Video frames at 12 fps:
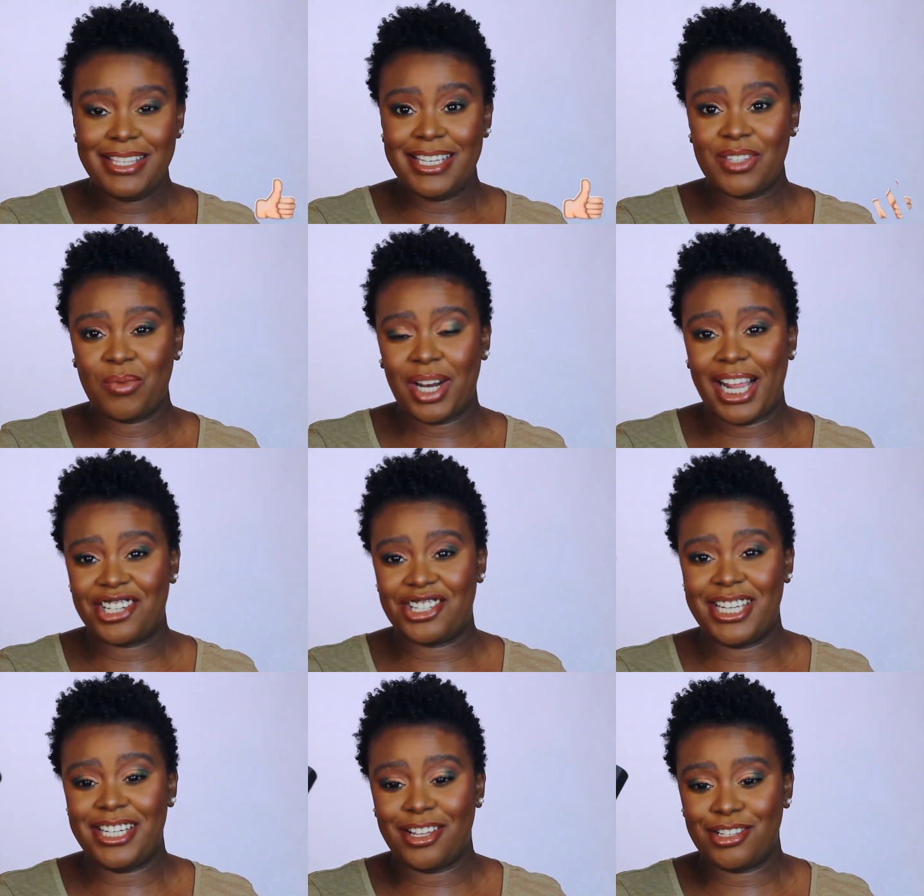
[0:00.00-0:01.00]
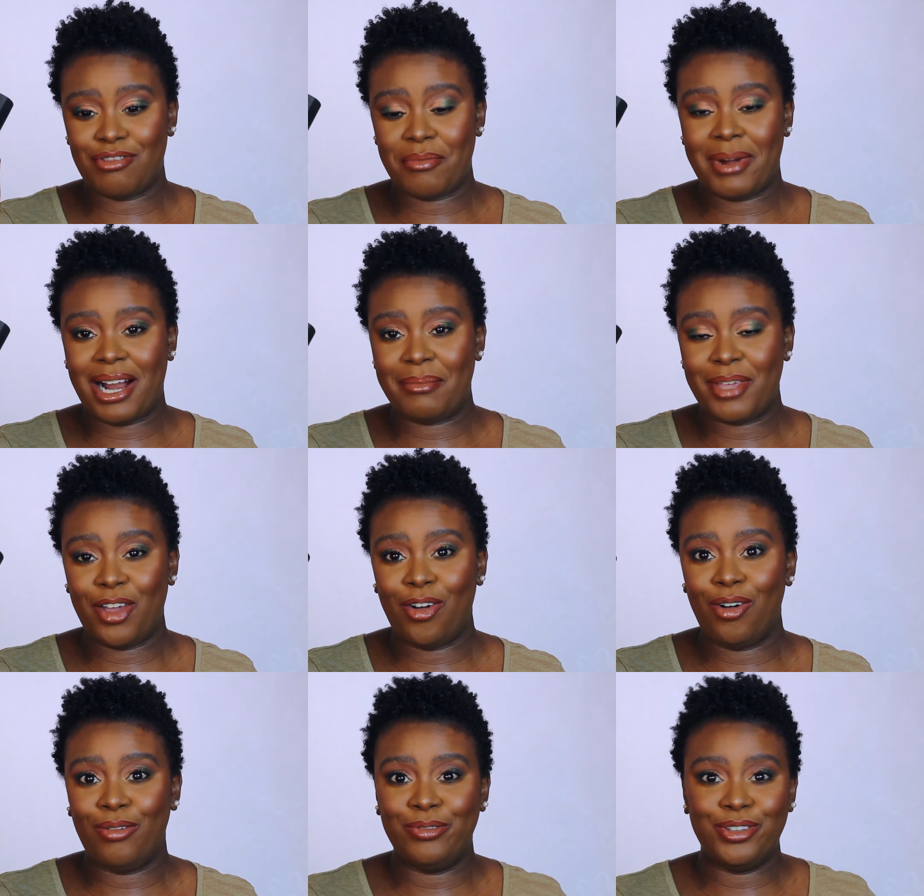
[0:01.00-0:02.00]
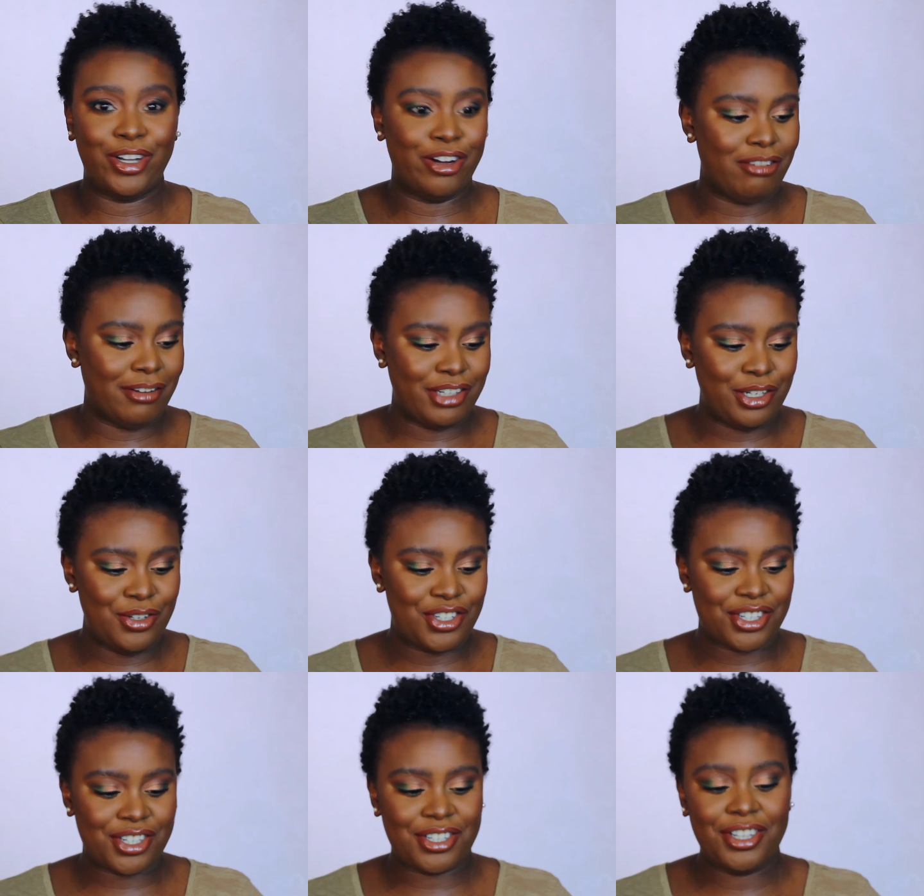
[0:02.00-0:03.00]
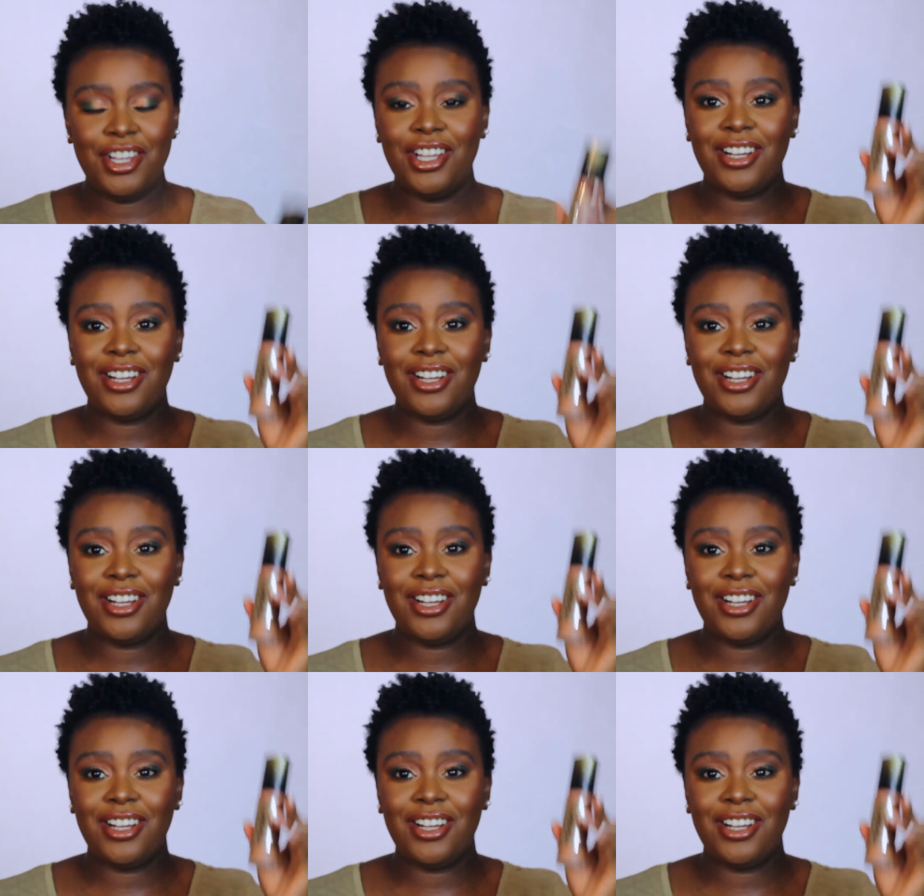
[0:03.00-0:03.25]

this one actually does remind me of the Revolution